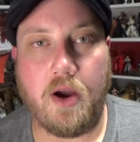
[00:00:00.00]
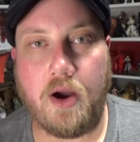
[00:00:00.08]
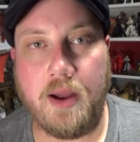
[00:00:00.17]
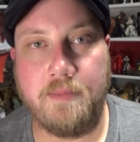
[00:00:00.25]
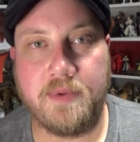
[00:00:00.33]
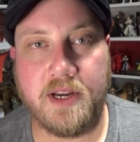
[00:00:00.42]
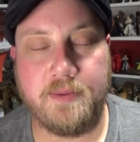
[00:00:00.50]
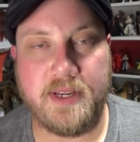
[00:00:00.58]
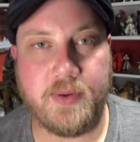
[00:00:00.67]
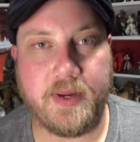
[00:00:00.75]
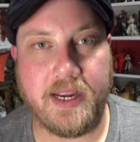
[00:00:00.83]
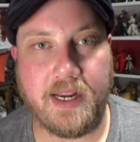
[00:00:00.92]
I'm going to be
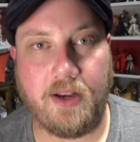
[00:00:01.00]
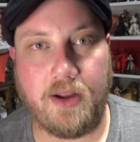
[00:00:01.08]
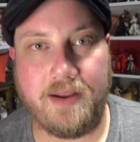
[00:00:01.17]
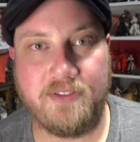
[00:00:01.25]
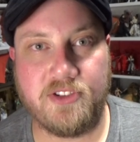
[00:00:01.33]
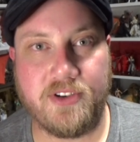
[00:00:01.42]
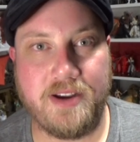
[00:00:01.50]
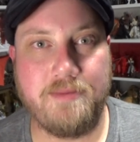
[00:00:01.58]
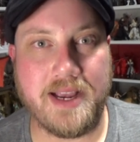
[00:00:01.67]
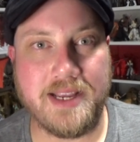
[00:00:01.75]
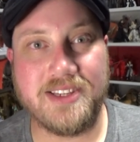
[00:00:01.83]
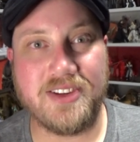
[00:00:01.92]
doing a live
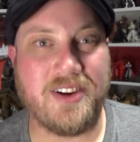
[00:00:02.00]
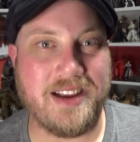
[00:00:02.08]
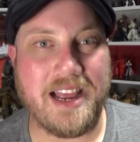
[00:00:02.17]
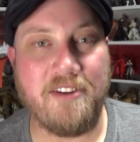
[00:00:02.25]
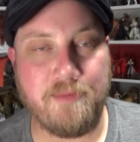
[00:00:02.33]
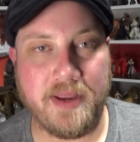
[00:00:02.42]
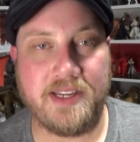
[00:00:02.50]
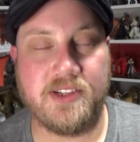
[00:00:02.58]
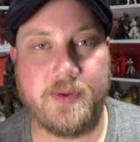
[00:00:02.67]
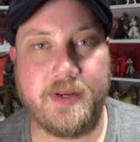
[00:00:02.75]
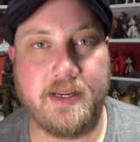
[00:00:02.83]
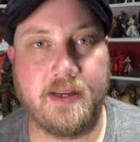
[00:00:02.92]
stream as I have been
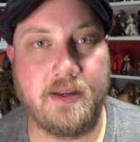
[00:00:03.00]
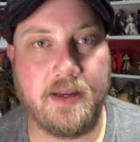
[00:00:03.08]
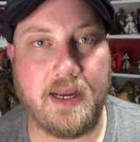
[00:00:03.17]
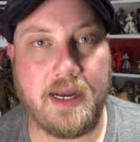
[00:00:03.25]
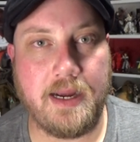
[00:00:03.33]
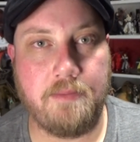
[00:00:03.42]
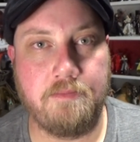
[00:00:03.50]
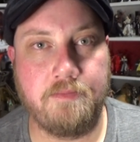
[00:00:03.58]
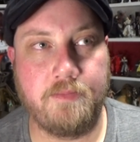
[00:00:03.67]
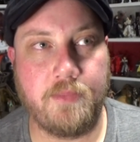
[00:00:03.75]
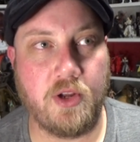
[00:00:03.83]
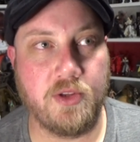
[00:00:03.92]
doing um,
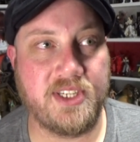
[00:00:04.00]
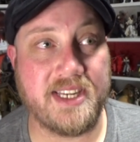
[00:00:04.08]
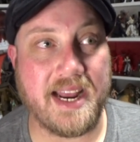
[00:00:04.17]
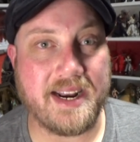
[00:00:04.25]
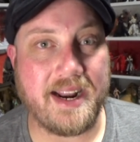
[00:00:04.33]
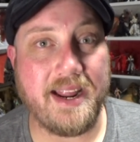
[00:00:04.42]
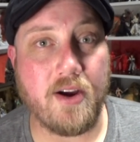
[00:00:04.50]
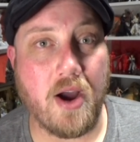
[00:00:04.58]
on Saturday.